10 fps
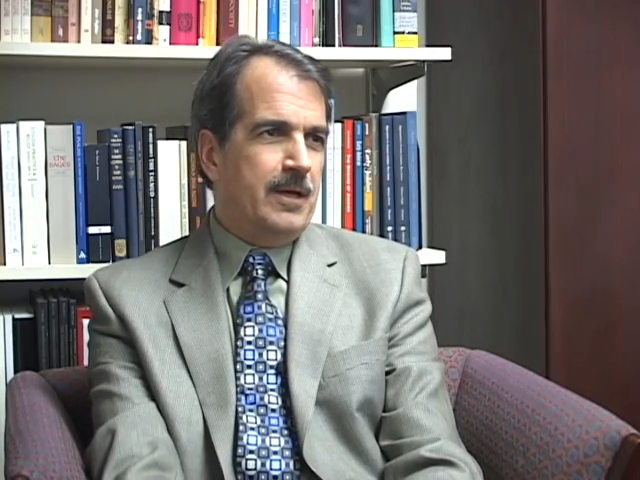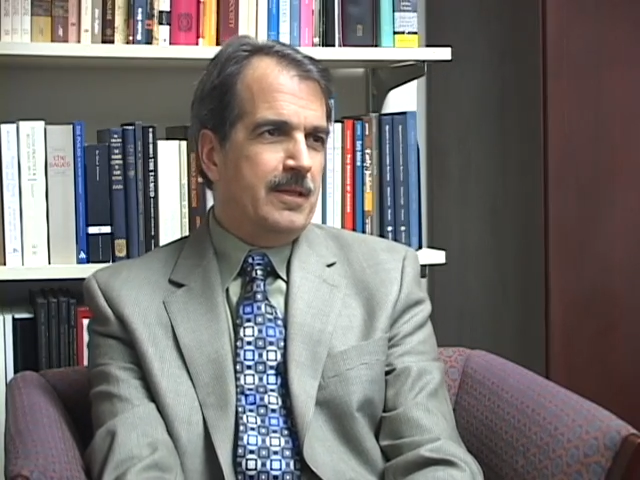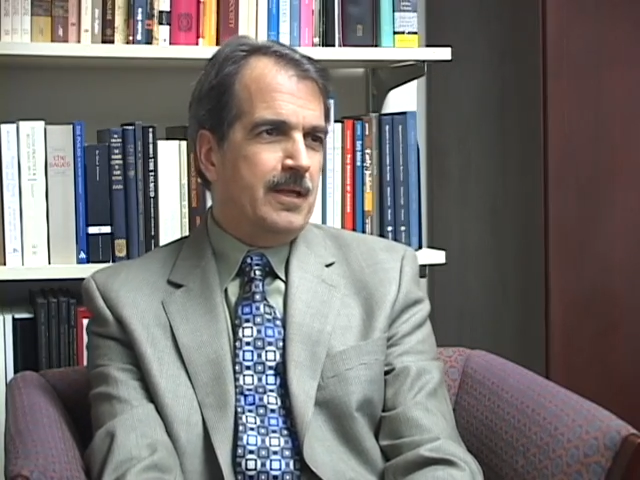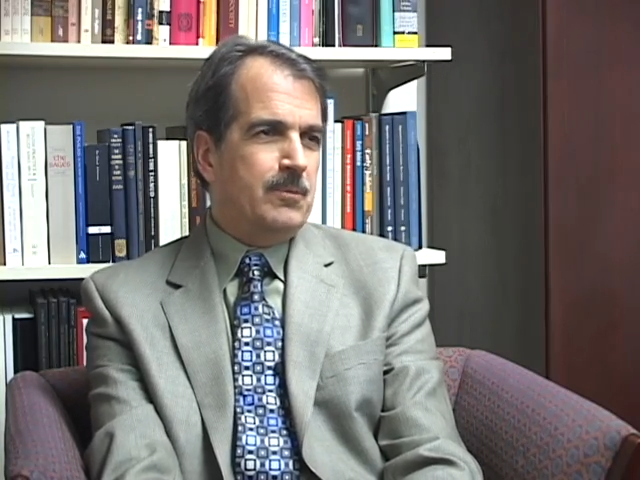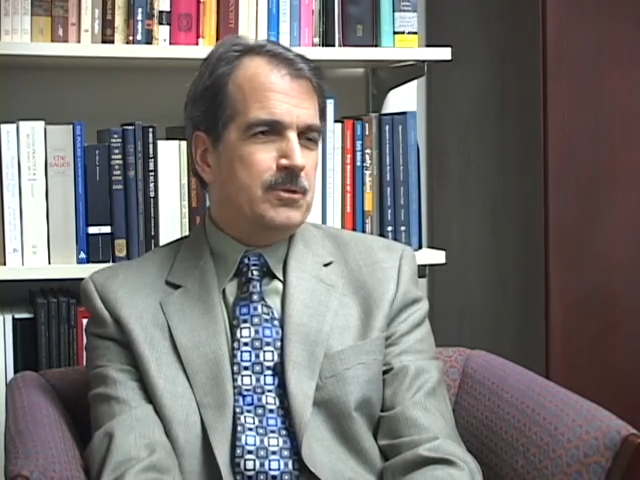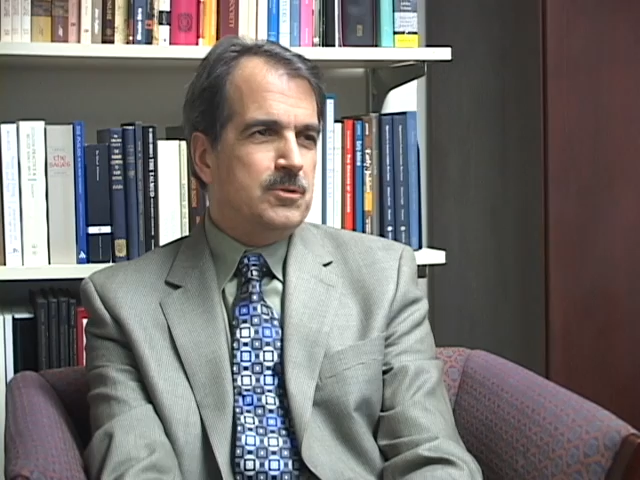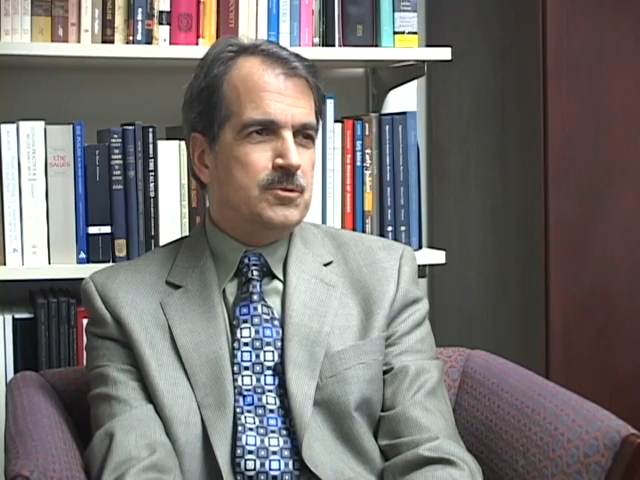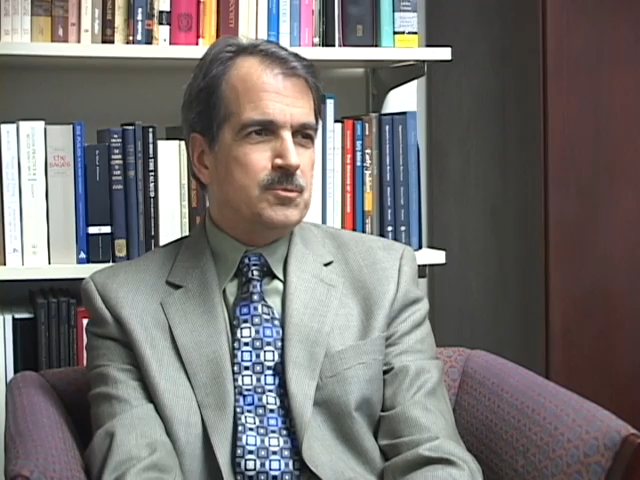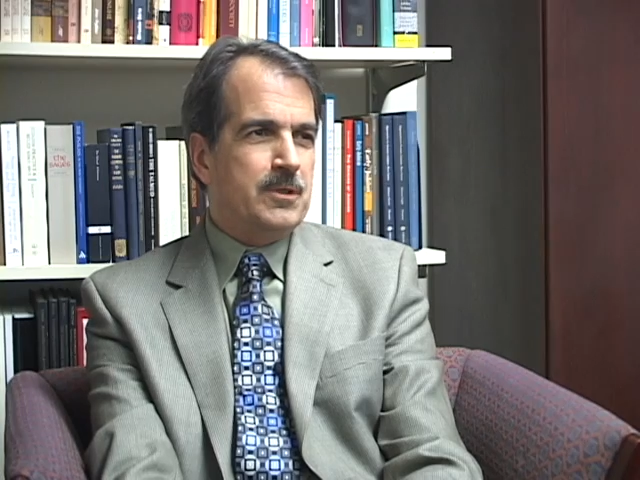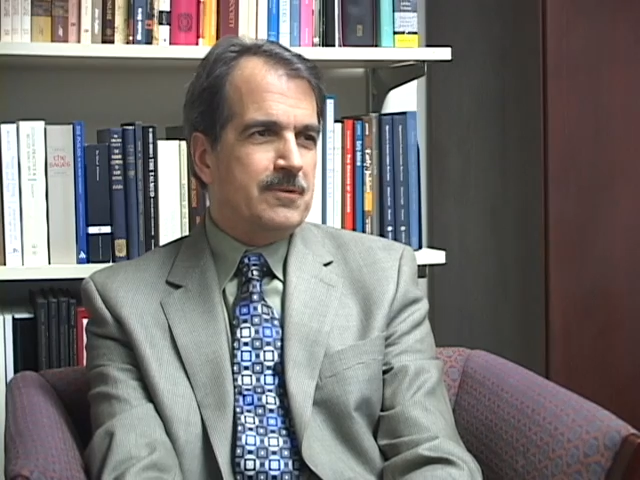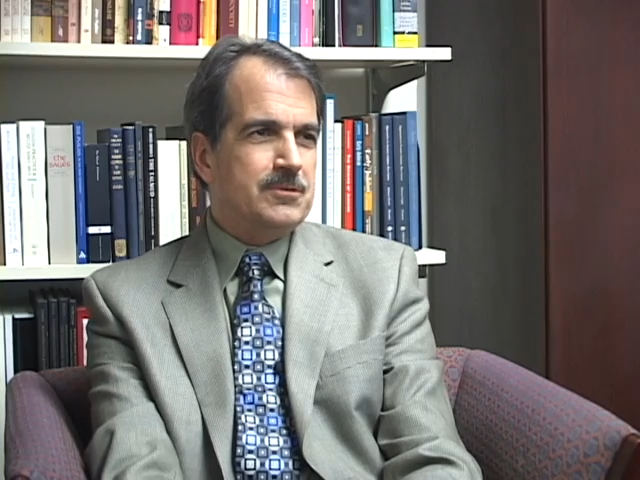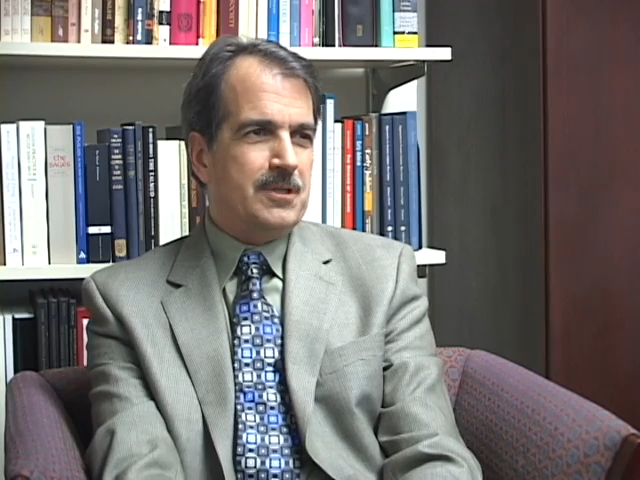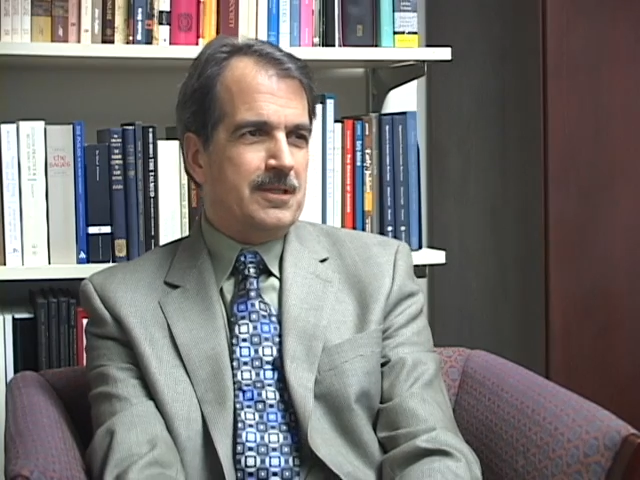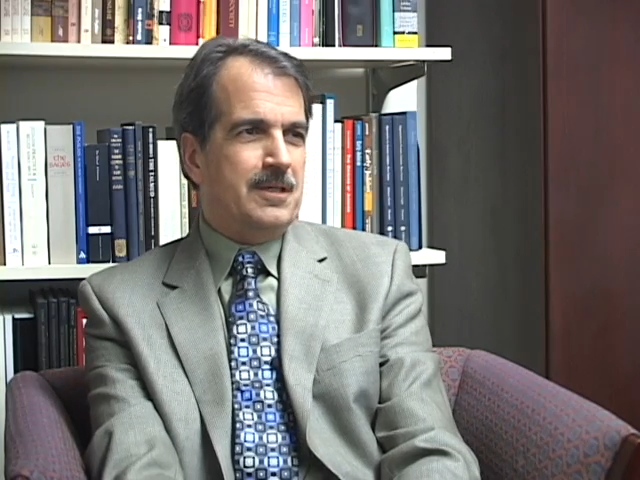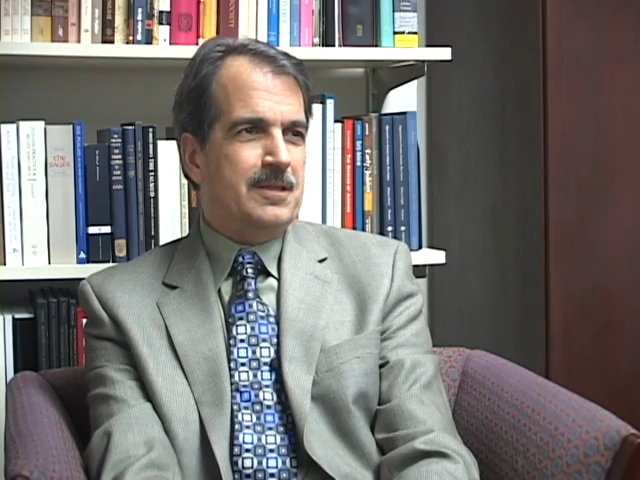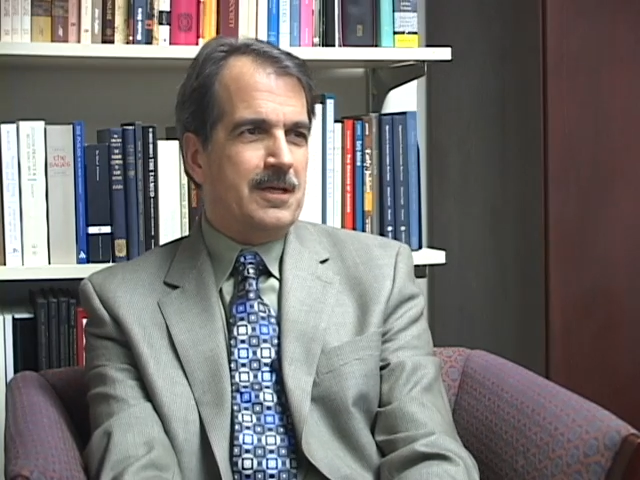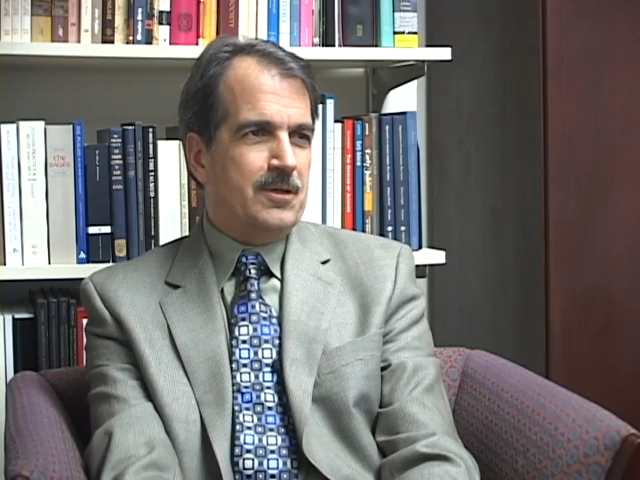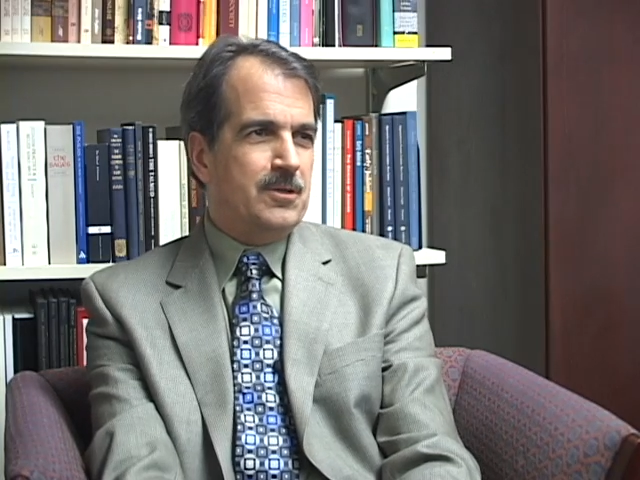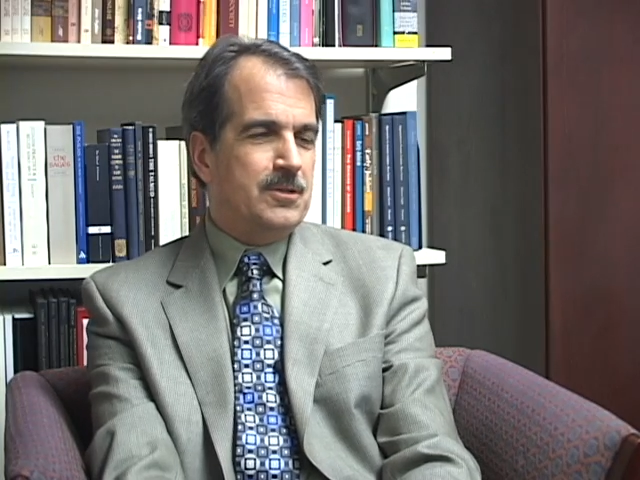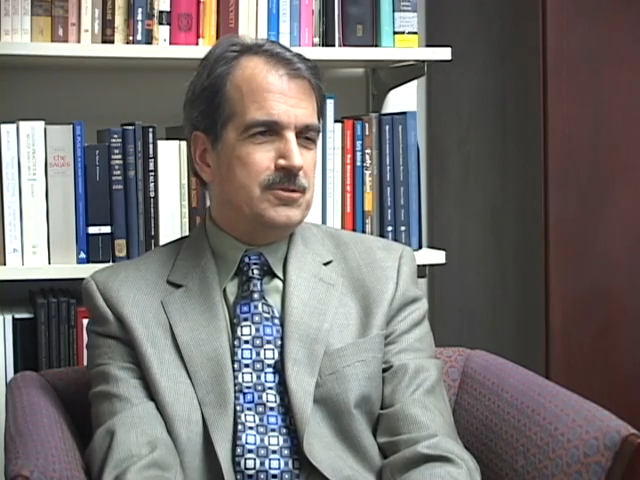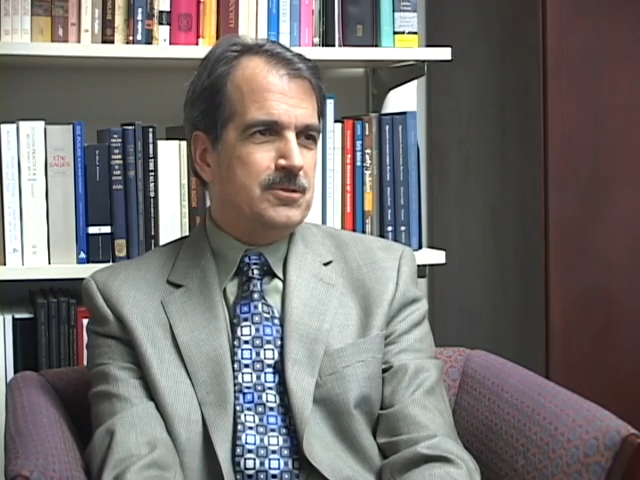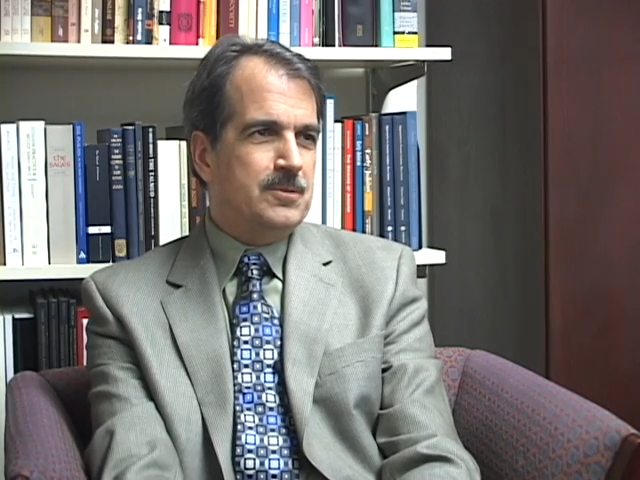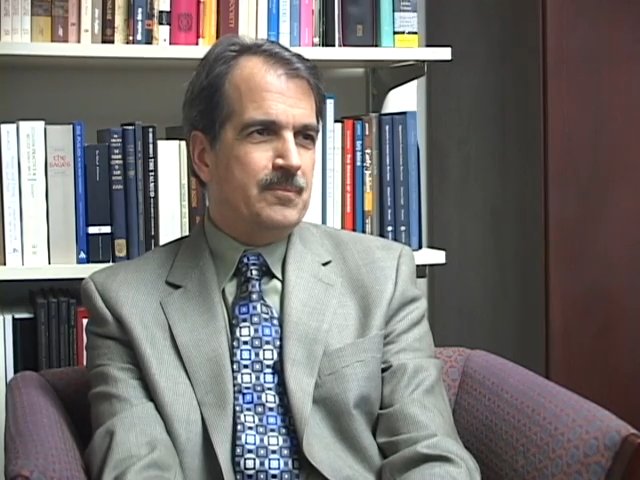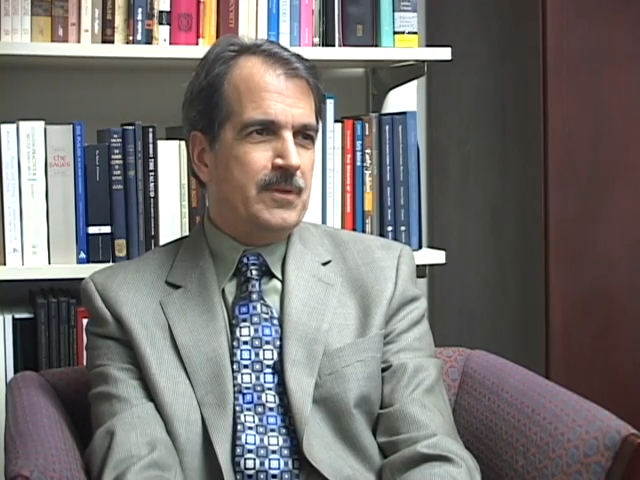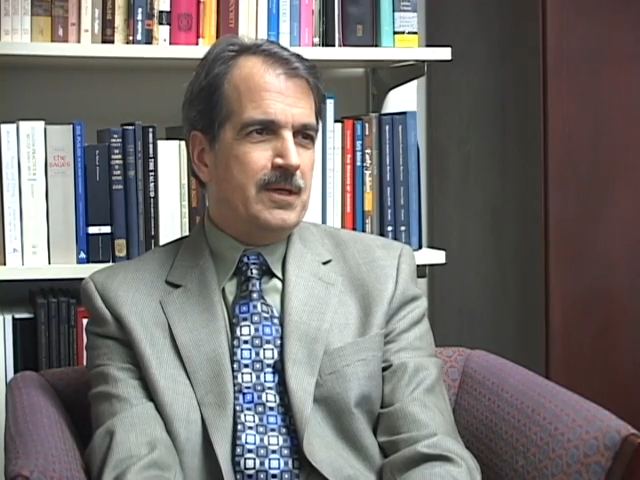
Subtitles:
And they would use whatever technique they could to